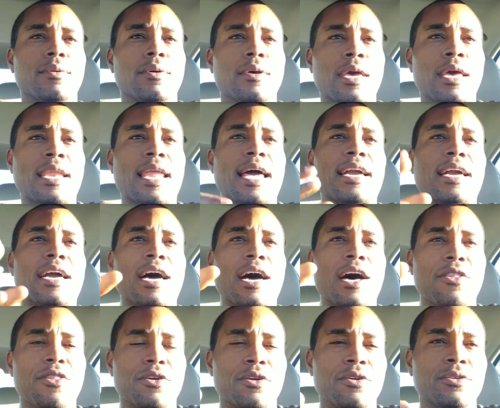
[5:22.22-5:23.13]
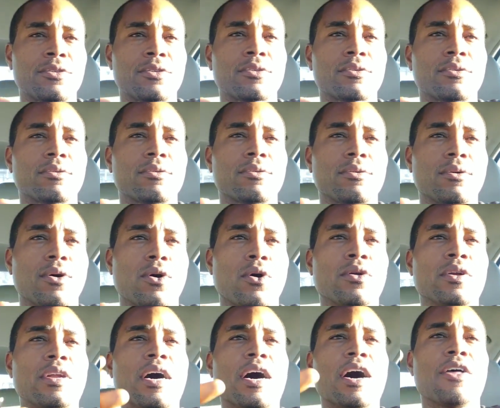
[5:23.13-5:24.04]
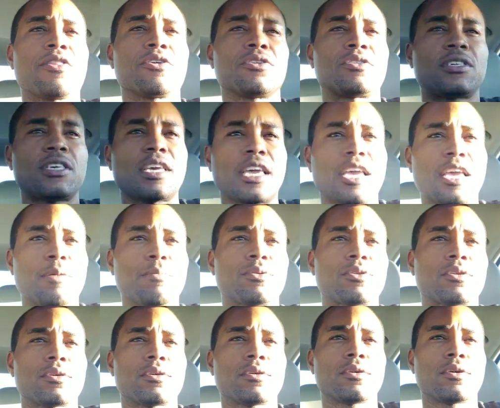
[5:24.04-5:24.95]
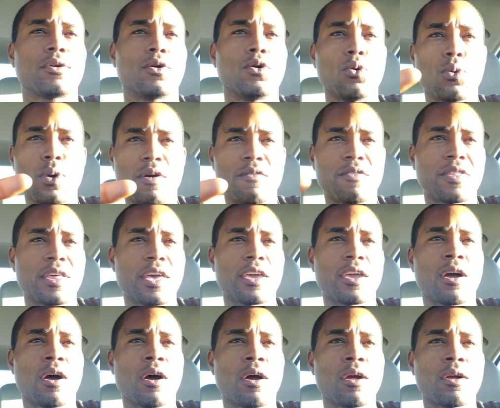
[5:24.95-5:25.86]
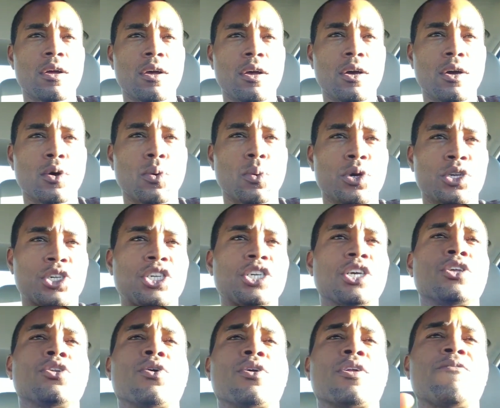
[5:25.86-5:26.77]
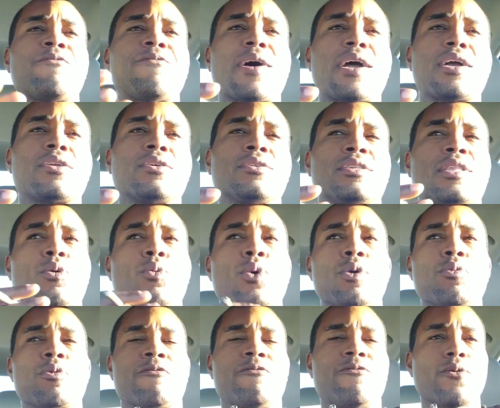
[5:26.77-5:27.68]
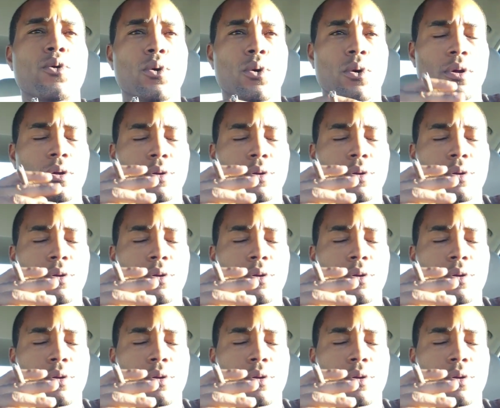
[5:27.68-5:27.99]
And like others on the other teams, whoever they are, we're shitting on the fighters that we were for.